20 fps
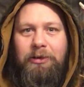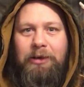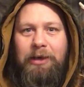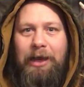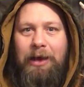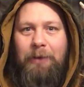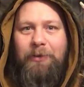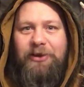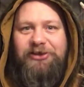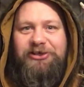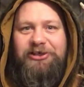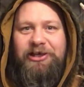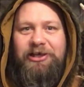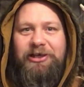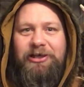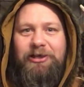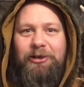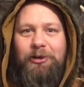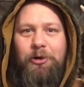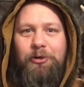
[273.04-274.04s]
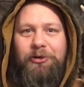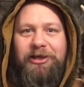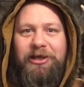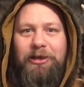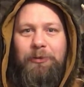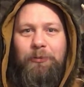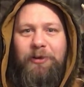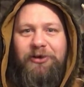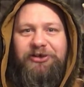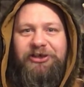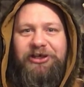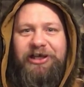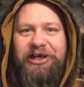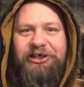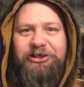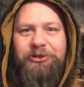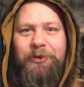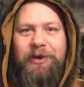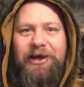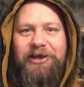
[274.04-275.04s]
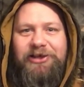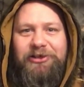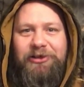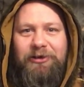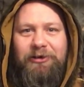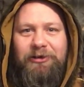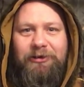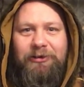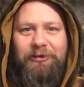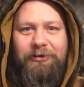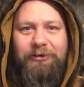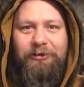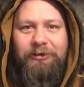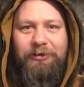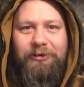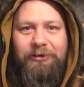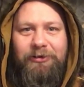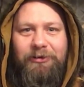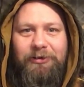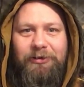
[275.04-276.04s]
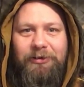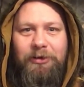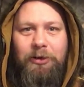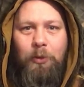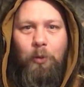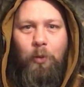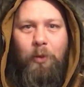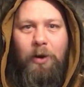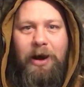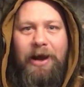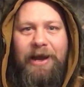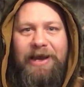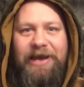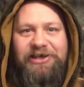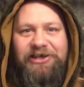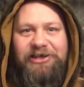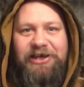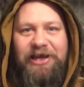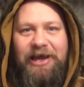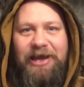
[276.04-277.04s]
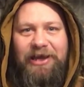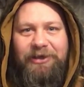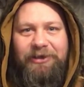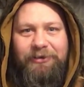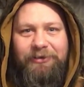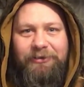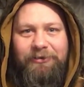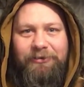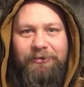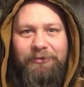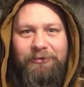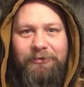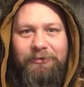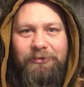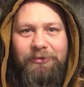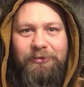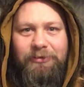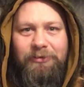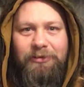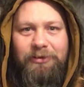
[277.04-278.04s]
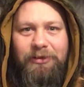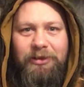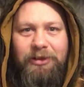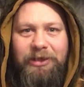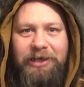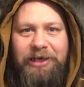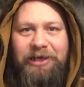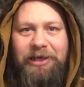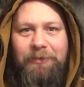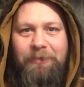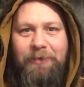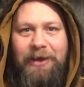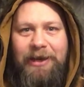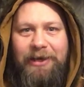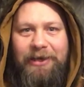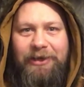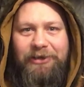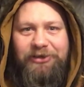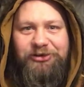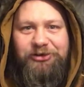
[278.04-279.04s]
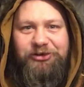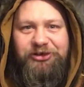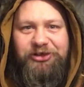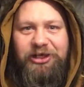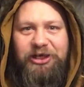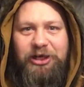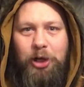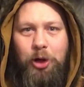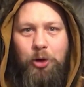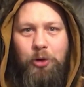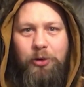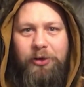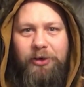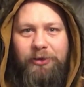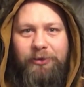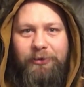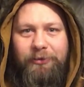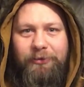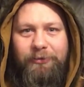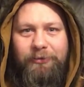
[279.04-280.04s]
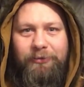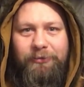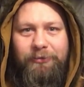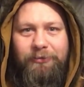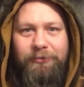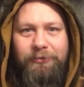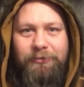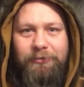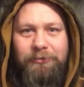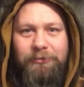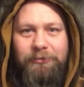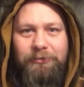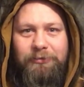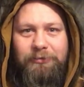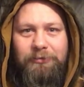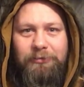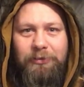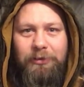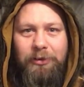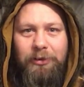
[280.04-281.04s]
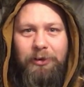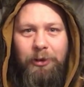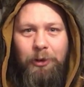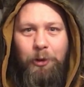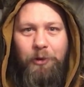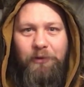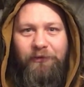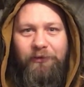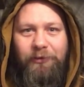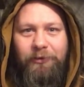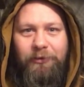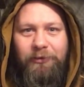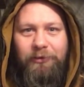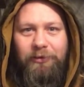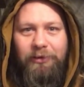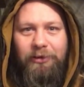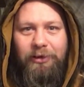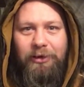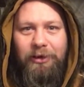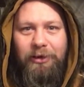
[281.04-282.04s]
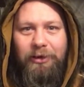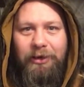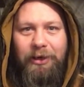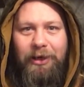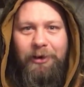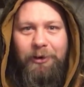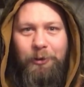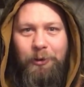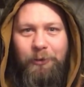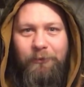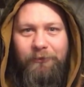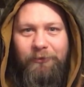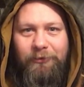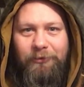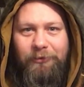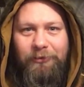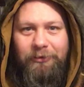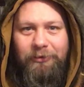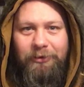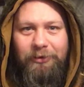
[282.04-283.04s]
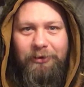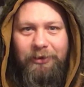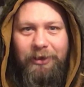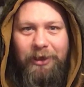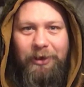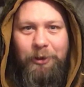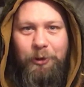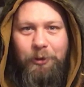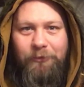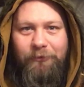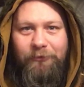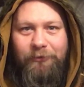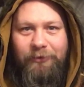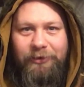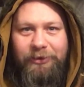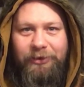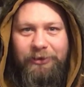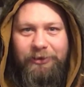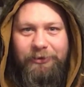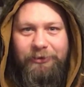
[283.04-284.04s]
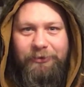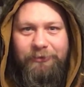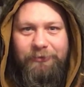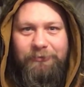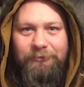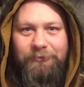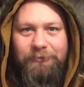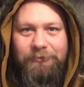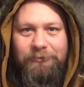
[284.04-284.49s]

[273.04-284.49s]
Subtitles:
And we see Loki, once he gets to Asgard, why he's attacking. He demands to see Odin over and over and over again.